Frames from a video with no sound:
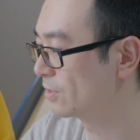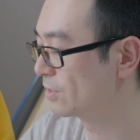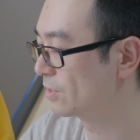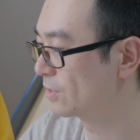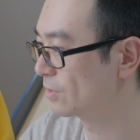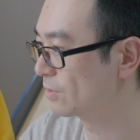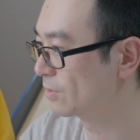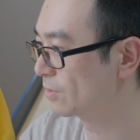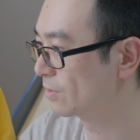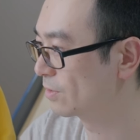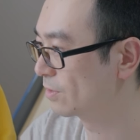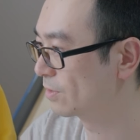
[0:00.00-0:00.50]
the
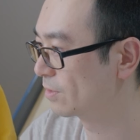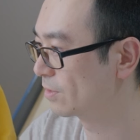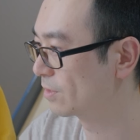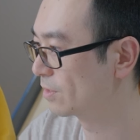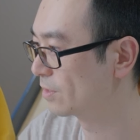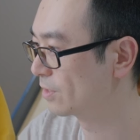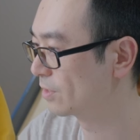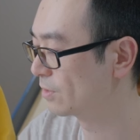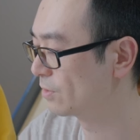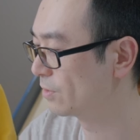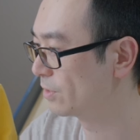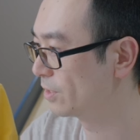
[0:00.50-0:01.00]

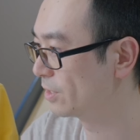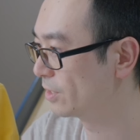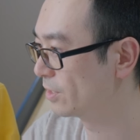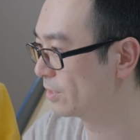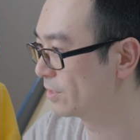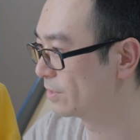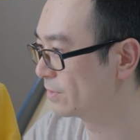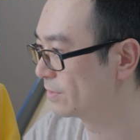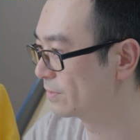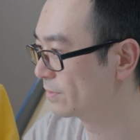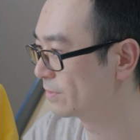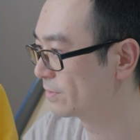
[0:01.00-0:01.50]

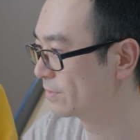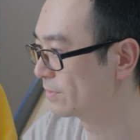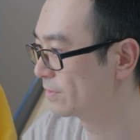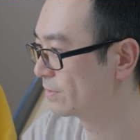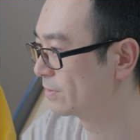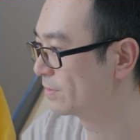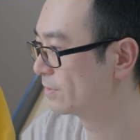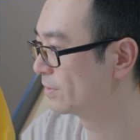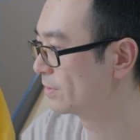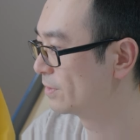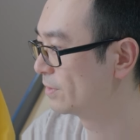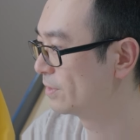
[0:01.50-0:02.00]
URL
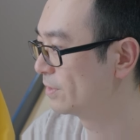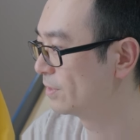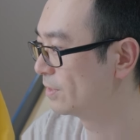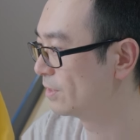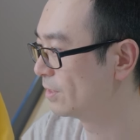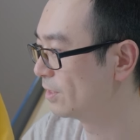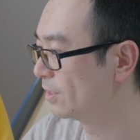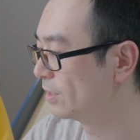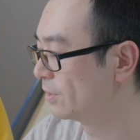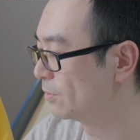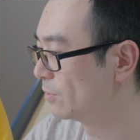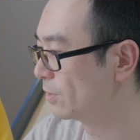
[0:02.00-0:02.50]

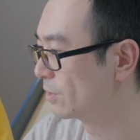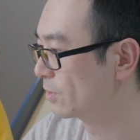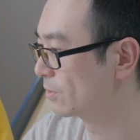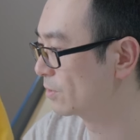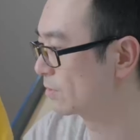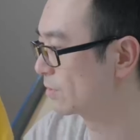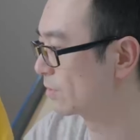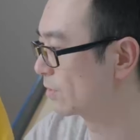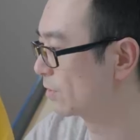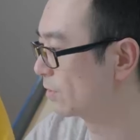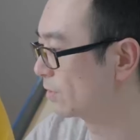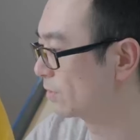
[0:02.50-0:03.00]
when you
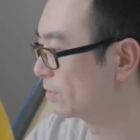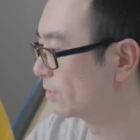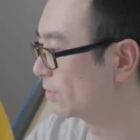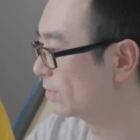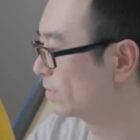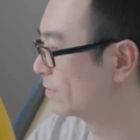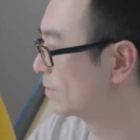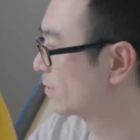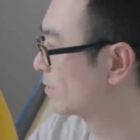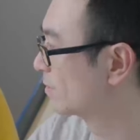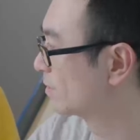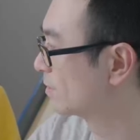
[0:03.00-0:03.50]
scroll.
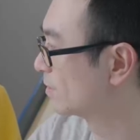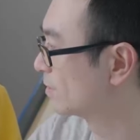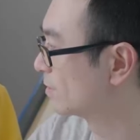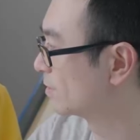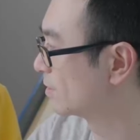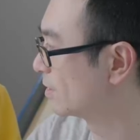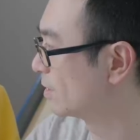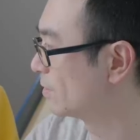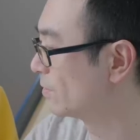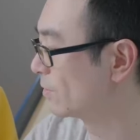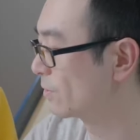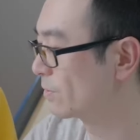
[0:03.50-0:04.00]

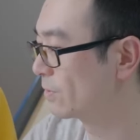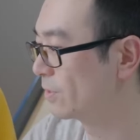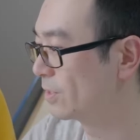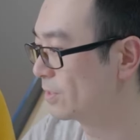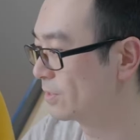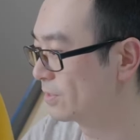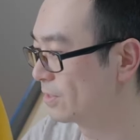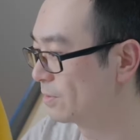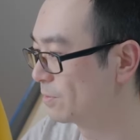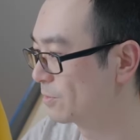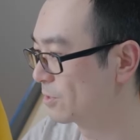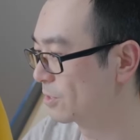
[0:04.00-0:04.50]
So that requires
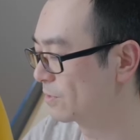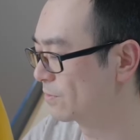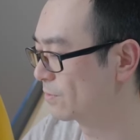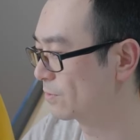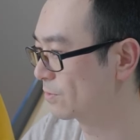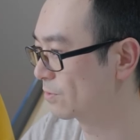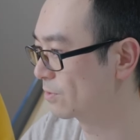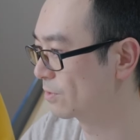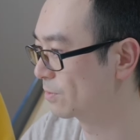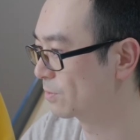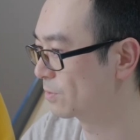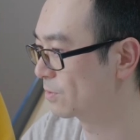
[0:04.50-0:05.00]
some
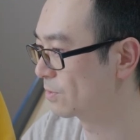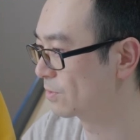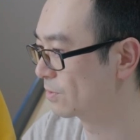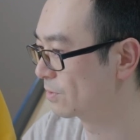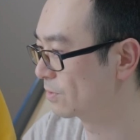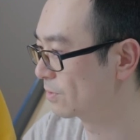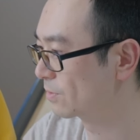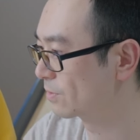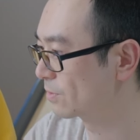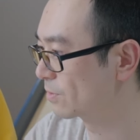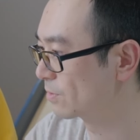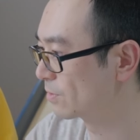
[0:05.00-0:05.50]
JavaScript
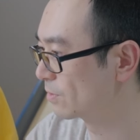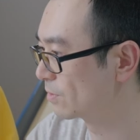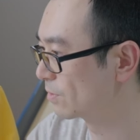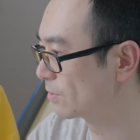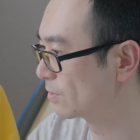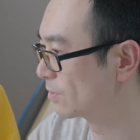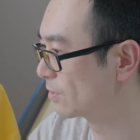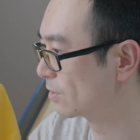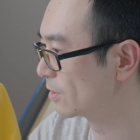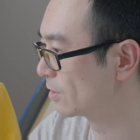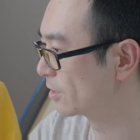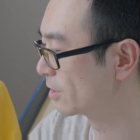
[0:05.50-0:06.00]
to
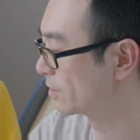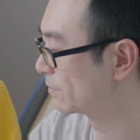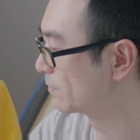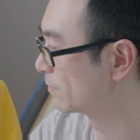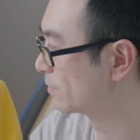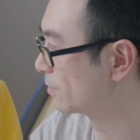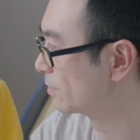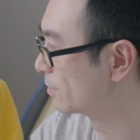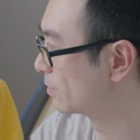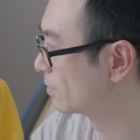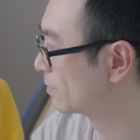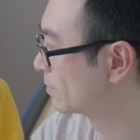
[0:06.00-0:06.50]
do that
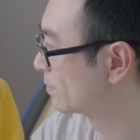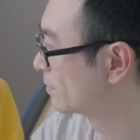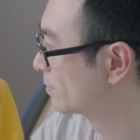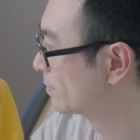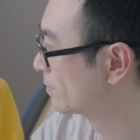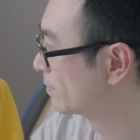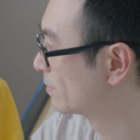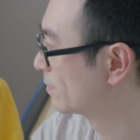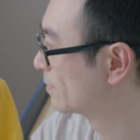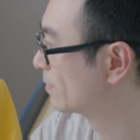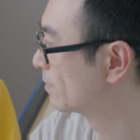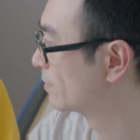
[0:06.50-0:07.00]
for you.
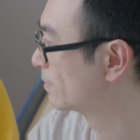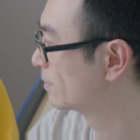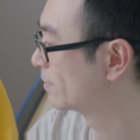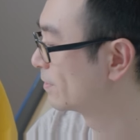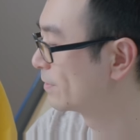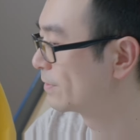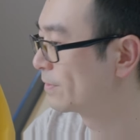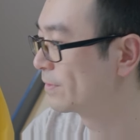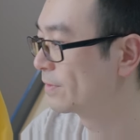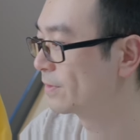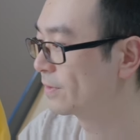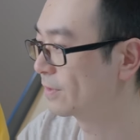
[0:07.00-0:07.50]

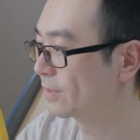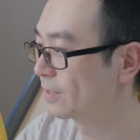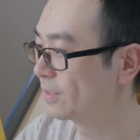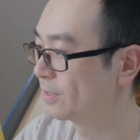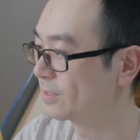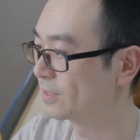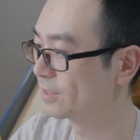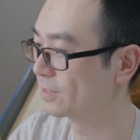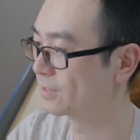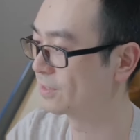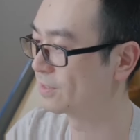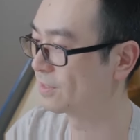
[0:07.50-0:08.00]
Okay,
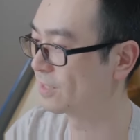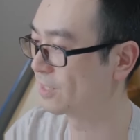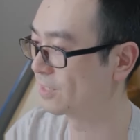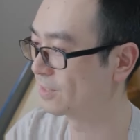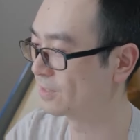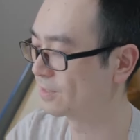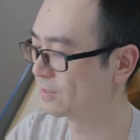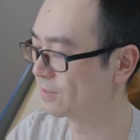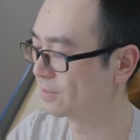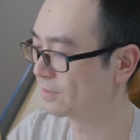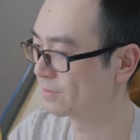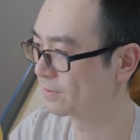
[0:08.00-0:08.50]
that's
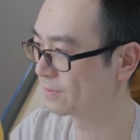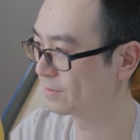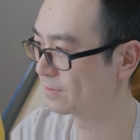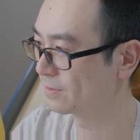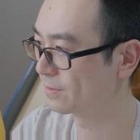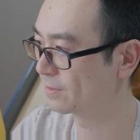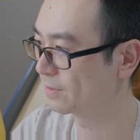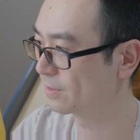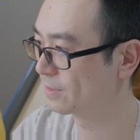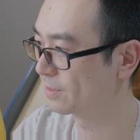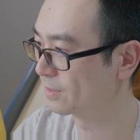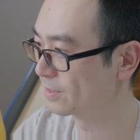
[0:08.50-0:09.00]
later
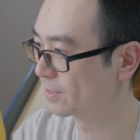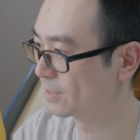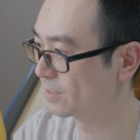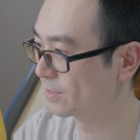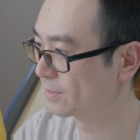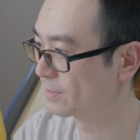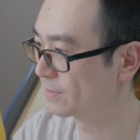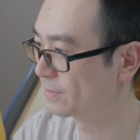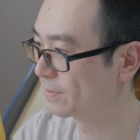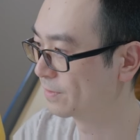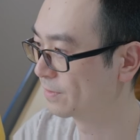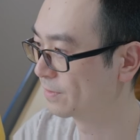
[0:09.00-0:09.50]
content.